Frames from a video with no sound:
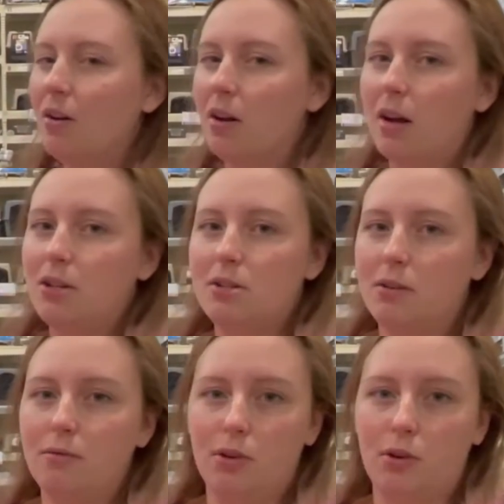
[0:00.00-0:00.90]
I just
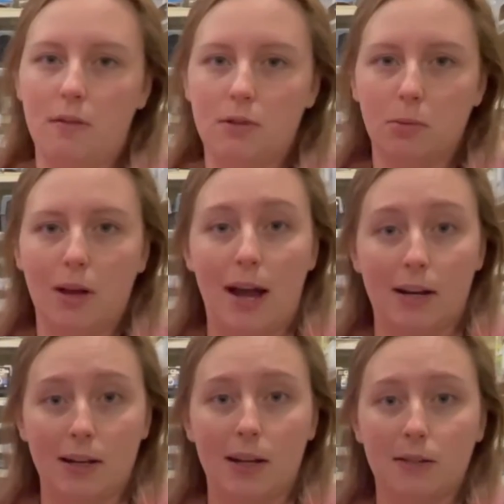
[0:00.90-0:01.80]
didn't feel comfortable
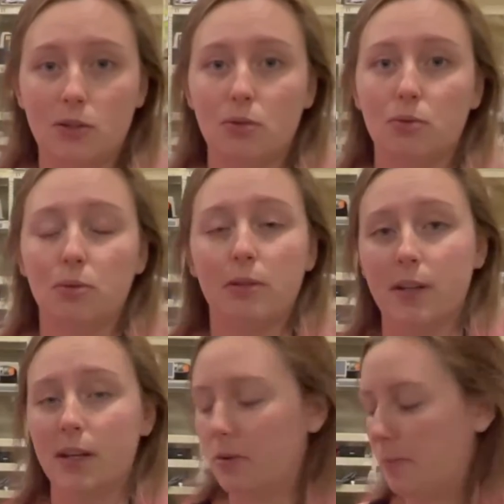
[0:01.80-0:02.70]
adding it to the
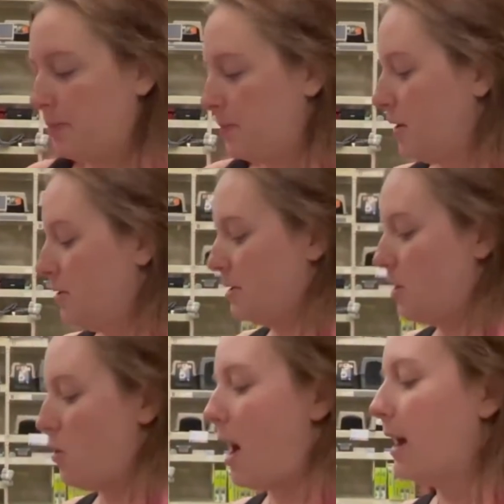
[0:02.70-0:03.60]
video.
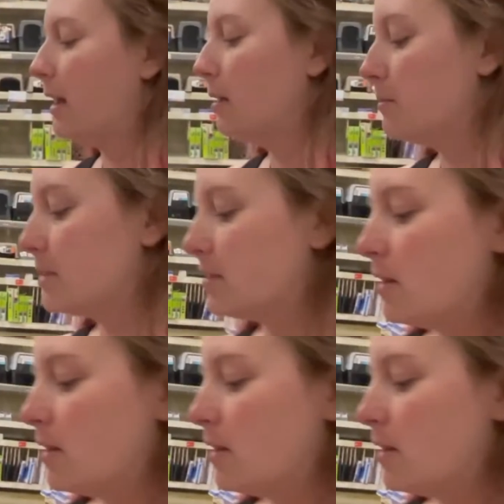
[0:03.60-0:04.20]
So IAMS,